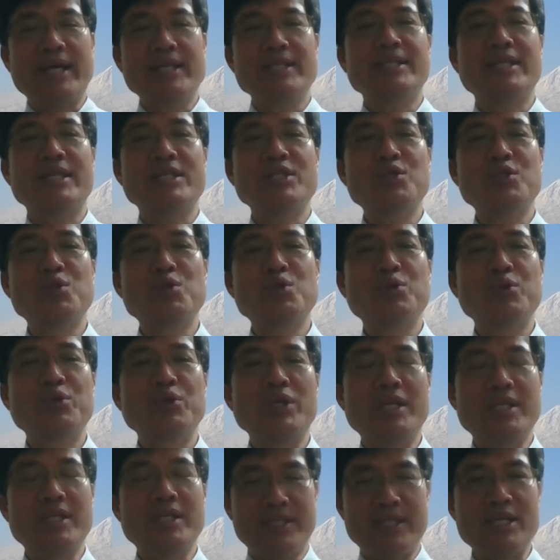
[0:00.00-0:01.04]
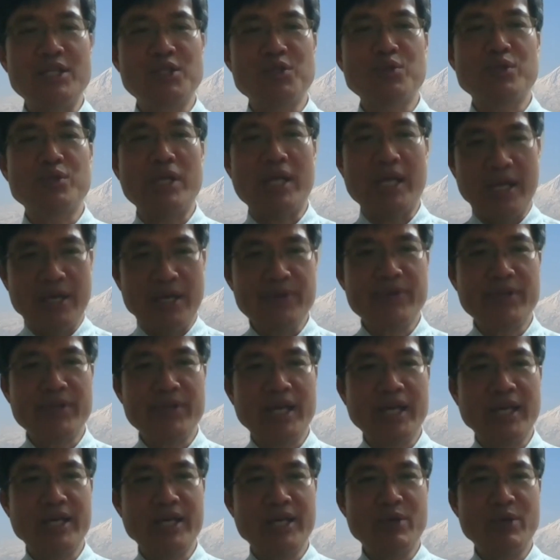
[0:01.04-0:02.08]
access to essential
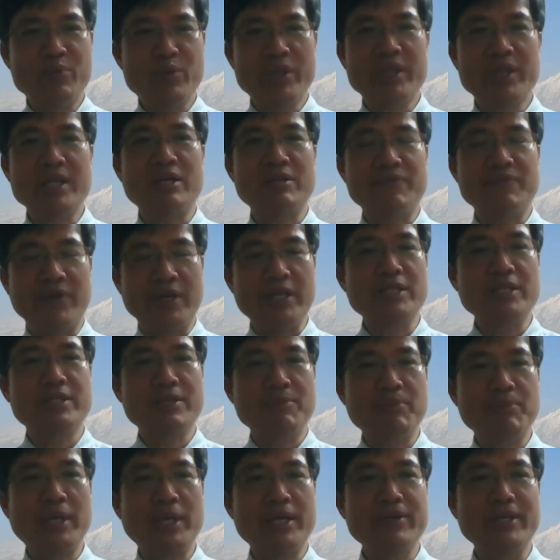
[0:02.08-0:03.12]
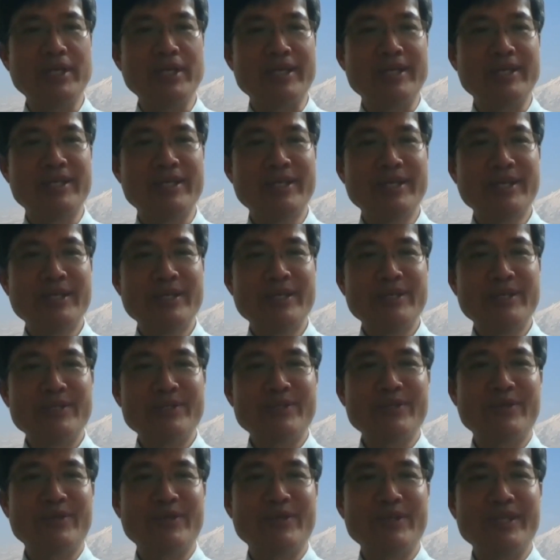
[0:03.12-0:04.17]
healthcare without financial barrier.
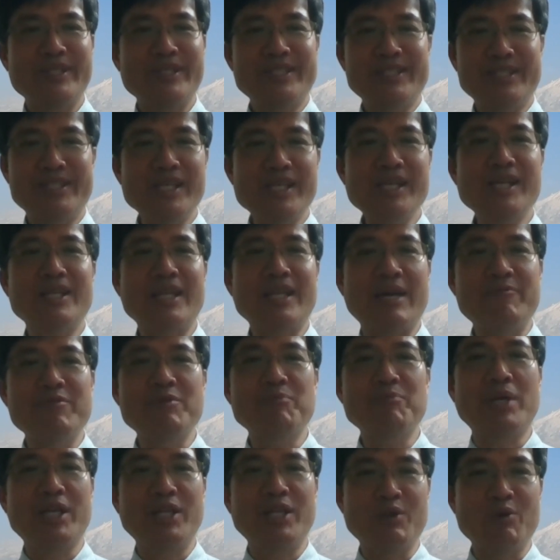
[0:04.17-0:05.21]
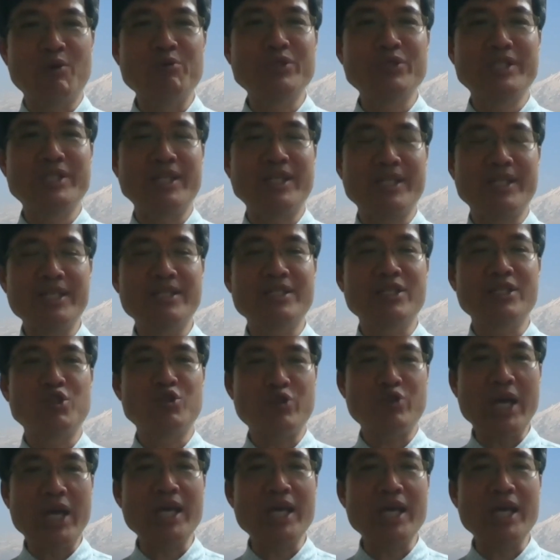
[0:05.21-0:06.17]
So it's still, everybody knows that it's a